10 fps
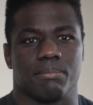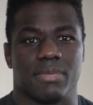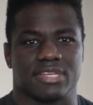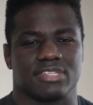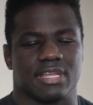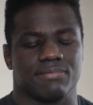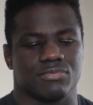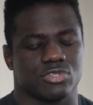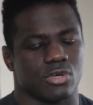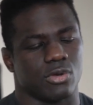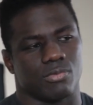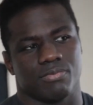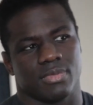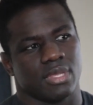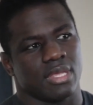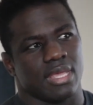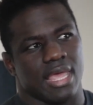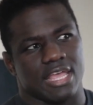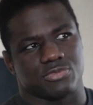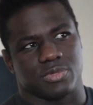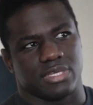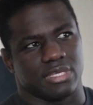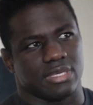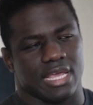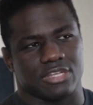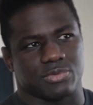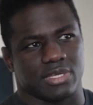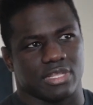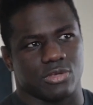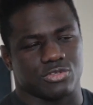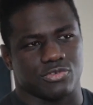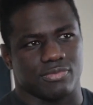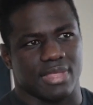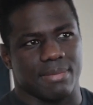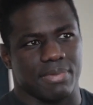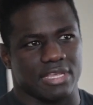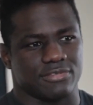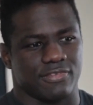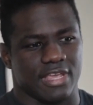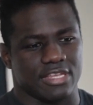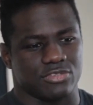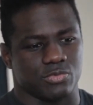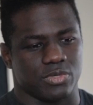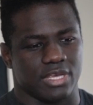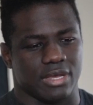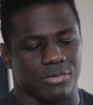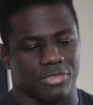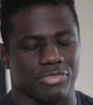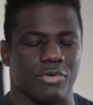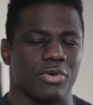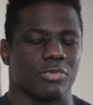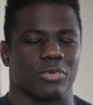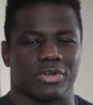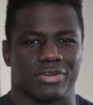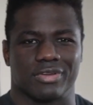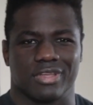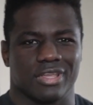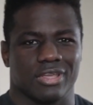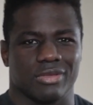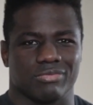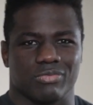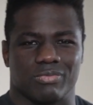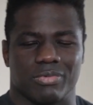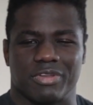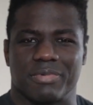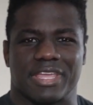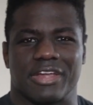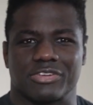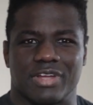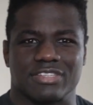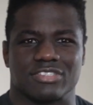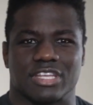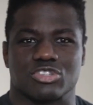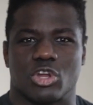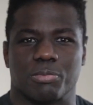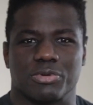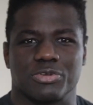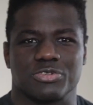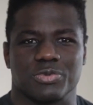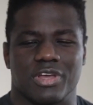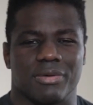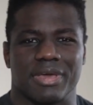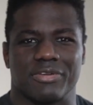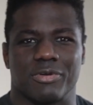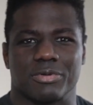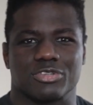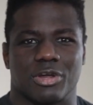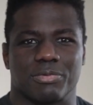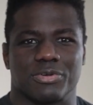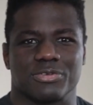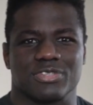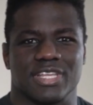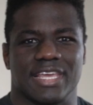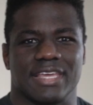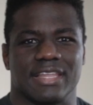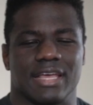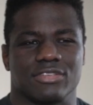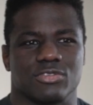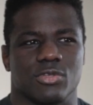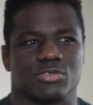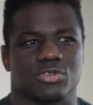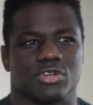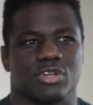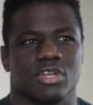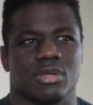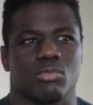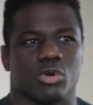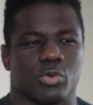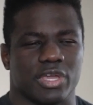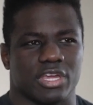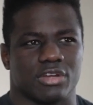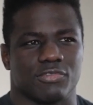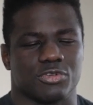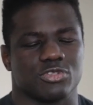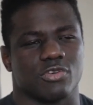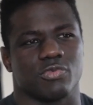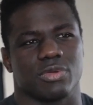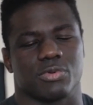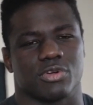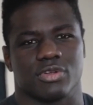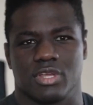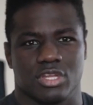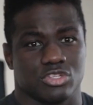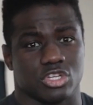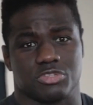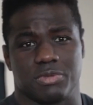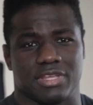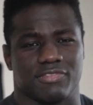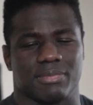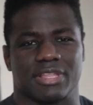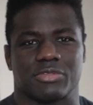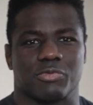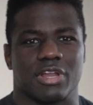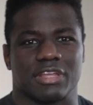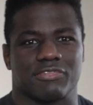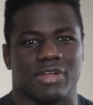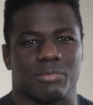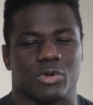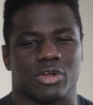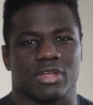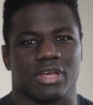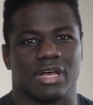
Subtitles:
mixed in. So as we get closer from that base phase, we will throw in what have been characterized as like sharpeners. We call them anaerobic sharpeners, and so those are more quick intervals. So if we were just speaking from the running framework,